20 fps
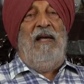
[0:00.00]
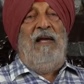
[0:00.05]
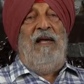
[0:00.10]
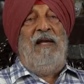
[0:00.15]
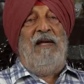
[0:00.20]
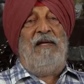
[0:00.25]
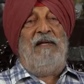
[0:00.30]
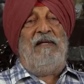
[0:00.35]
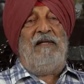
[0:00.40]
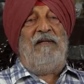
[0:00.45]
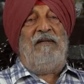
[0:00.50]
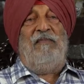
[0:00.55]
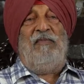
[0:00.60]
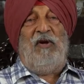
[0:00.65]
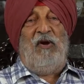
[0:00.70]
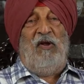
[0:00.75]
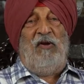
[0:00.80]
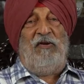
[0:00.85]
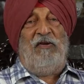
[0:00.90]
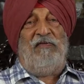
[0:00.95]
and
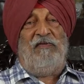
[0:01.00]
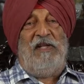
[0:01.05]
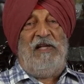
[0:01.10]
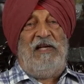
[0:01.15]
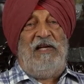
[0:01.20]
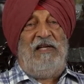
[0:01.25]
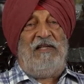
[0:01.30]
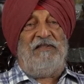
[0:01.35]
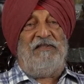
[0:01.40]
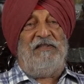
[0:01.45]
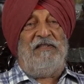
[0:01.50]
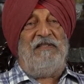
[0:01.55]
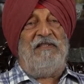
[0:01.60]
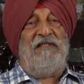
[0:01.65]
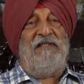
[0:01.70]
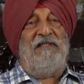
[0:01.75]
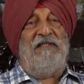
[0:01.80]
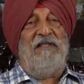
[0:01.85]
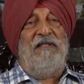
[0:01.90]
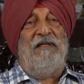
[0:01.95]
because of the election.
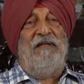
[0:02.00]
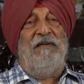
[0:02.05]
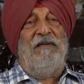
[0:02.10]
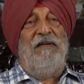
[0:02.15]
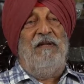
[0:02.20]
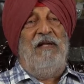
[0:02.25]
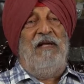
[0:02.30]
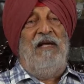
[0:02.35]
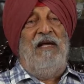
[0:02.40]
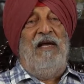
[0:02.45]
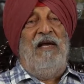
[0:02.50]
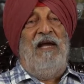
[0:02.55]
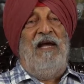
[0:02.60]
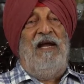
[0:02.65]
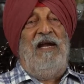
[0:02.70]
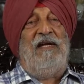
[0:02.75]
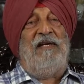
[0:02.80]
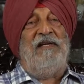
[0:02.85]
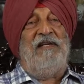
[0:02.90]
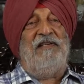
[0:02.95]

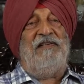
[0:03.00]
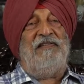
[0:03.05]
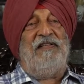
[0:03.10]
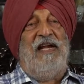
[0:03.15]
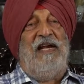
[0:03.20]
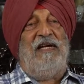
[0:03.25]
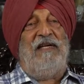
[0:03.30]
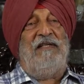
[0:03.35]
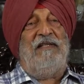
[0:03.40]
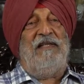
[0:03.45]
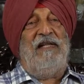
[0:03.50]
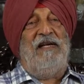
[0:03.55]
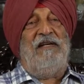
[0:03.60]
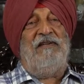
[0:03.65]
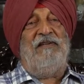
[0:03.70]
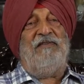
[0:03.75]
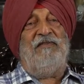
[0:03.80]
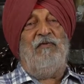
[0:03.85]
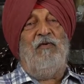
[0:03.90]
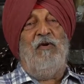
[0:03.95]
And he said that
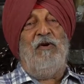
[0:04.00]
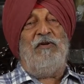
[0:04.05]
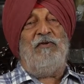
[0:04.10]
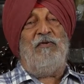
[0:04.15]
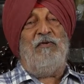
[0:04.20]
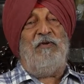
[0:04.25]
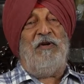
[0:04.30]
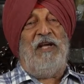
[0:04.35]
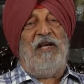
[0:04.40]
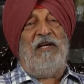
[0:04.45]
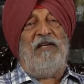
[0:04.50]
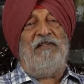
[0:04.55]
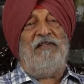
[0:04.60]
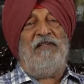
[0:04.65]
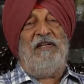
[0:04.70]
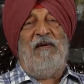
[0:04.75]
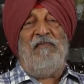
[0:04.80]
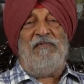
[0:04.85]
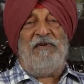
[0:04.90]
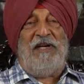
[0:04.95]
it's going to take
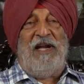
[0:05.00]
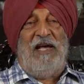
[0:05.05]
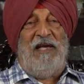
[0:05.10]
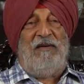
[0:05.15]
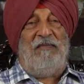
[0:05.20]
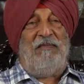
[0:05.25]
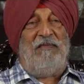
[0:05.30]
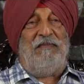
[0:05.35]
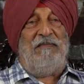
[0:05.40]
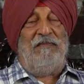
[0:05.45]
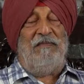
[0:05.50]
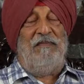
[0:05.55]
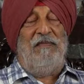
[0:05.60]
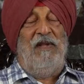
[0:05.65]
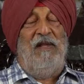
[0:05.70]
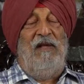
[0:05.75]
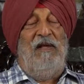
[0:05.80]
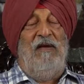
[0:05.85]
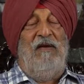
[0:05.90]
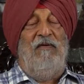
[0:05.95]
some time
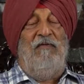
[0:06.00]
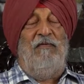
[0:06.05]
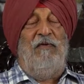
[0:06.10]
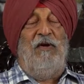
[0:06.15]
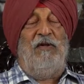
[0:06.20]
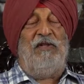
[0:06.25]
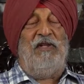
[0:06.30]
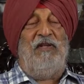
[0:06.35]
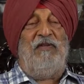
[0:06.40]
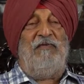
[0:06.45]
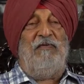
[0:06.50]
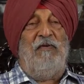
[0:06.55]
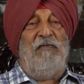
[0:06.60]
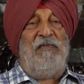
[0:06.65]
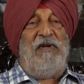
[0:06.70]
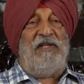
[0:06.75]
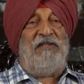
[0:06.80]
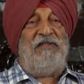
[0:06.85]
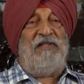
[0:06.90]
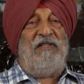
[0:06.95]
for these
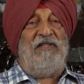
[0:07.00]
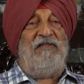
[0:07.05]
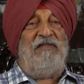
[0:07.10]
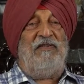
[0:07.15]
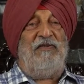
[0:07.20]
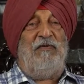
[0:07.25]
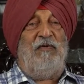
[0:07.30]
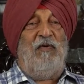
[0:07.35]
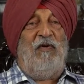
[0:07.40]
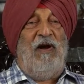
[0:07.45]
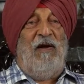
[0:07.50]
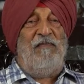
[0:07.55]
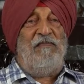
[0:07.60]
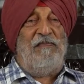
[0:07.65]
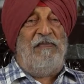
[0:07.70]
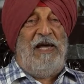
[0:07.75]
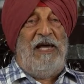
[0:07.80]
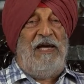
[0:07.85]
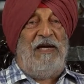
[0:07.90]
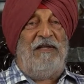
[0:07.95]
formations to come
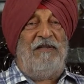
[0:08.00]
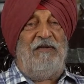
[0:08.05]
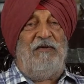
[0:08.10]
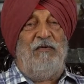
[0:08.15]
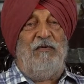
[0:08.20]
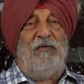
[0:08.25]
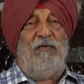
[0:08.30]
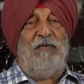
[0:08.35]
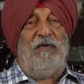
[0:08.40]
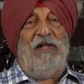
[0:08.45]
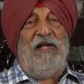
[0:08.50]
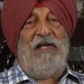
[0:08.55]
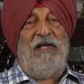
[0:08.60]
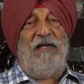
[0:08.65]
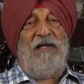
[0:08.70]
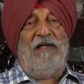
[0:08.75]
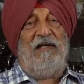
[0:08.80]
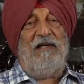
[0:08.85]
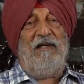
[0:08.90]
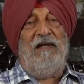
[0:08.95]
back to
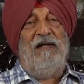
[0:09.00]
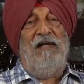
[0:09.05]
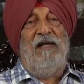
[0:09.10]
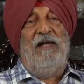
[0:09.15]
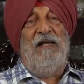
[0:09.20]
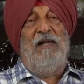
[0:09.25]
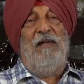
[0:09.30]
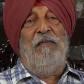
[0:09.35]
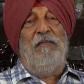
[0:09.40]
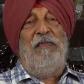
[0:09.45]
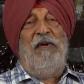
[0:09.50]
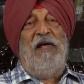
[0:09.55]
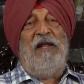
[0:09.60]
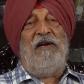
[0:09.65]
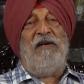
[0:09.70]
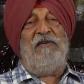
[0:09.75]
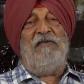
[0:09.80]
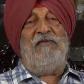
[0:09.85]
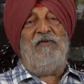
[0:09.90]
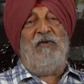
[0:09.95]
their
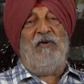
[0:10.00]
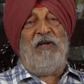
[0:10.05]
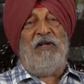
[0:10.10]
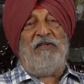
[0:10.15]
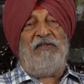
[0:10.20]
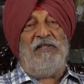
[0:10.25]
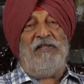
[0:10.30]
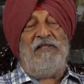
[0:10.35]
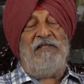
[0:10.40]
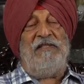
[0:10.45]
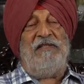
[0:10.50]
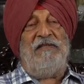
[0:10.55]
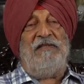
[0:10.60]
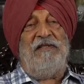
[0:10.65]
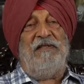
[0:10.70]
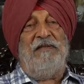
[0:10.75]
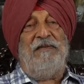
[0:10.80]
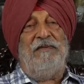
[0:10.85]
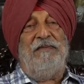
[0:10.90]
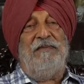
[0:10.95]
parent locations,